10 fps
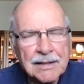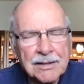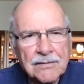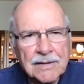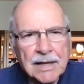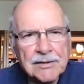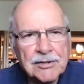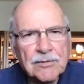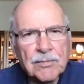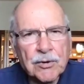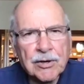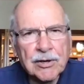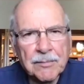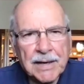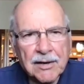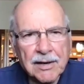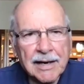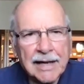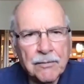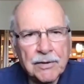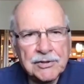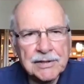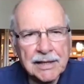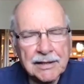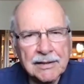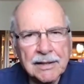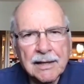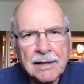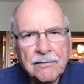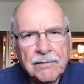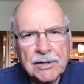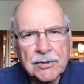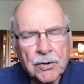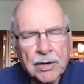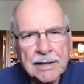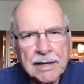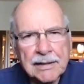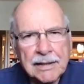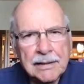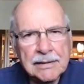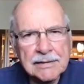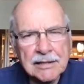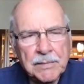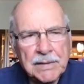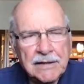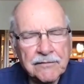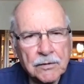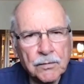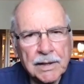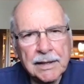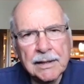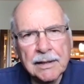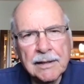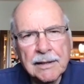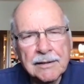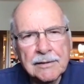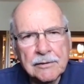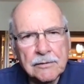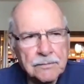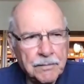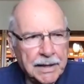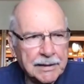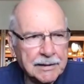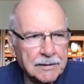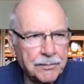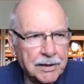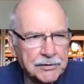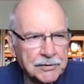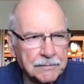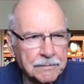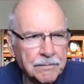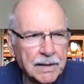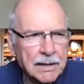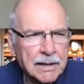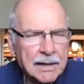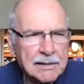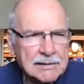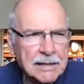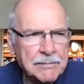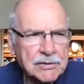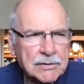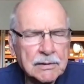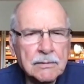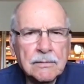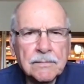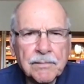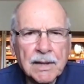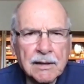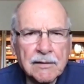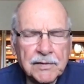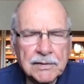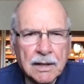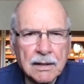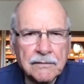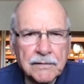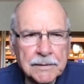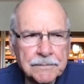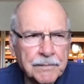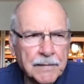You've got to know more about language and recording ideas in a meaningful way to make an impression. And the same is true of photography.